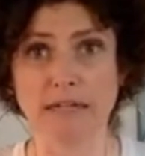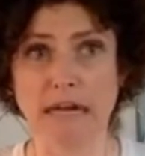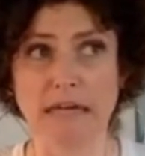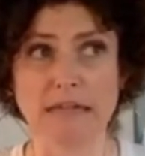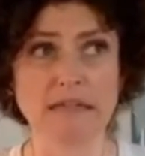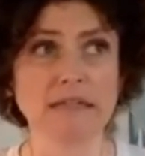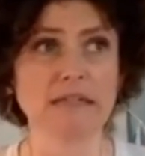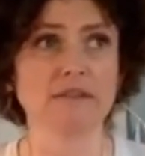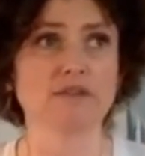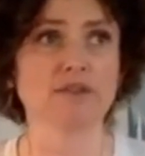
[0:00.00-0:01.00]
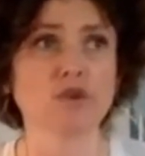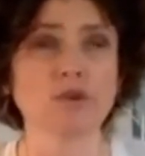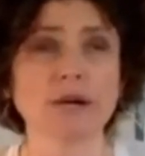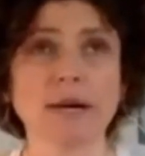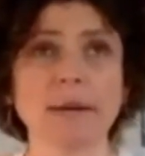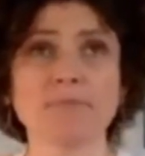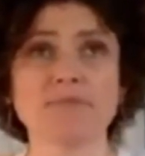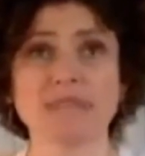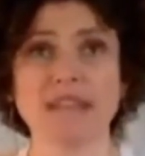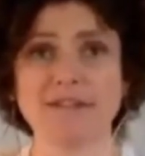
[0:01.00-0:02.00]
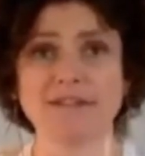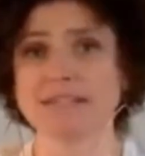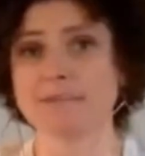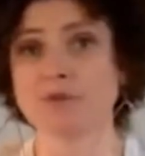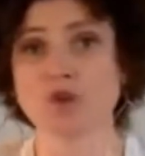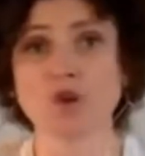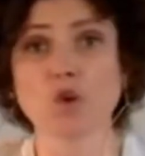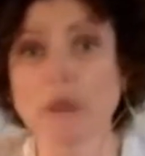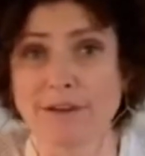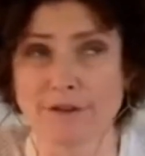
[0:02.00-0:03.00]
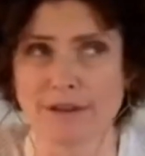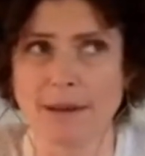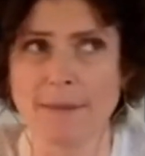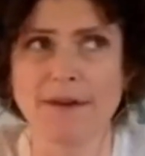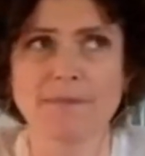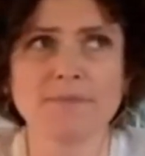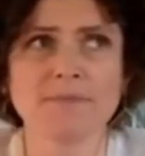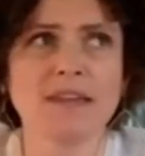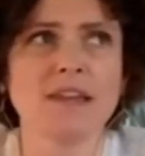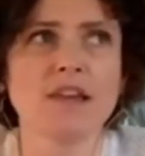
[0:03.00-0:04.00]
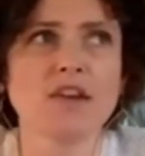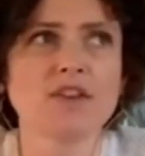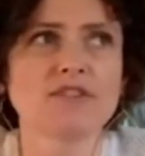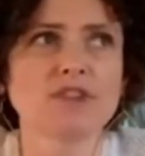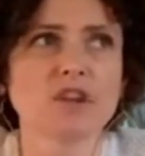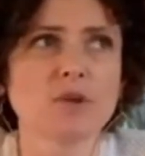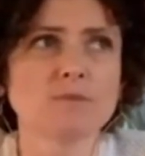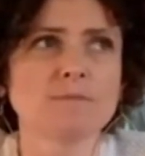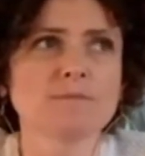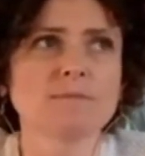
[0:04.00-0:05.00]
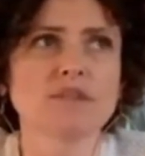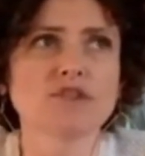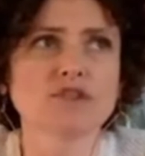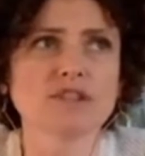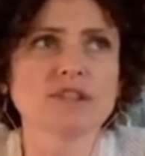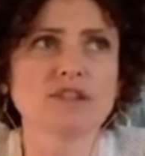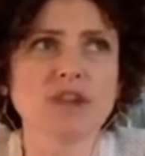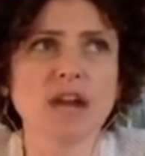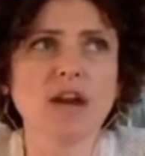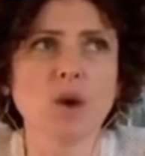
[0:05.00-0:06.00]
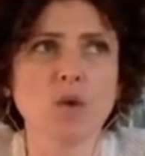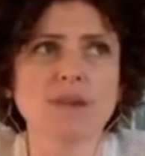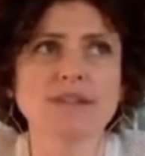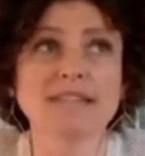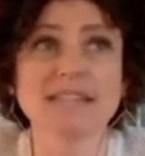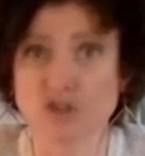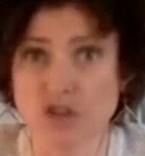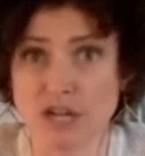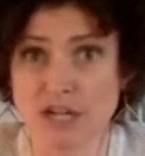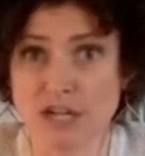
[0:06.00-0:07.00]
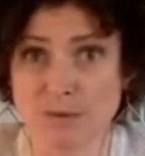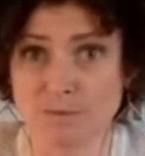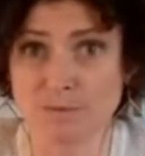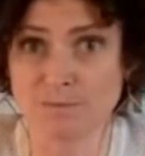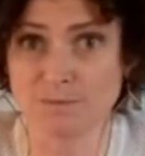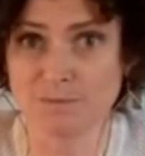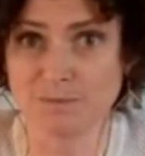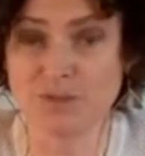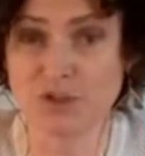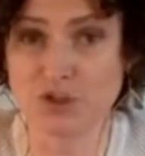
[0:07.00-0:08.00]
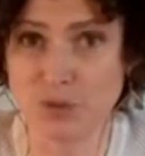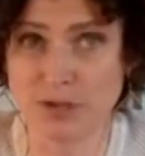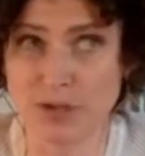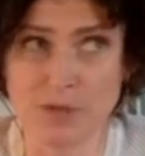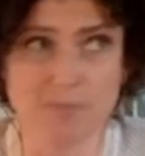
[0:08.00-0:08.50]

hot if you did half a teaspoon or whatever the amount. So they're not always interchangeable, just so we know.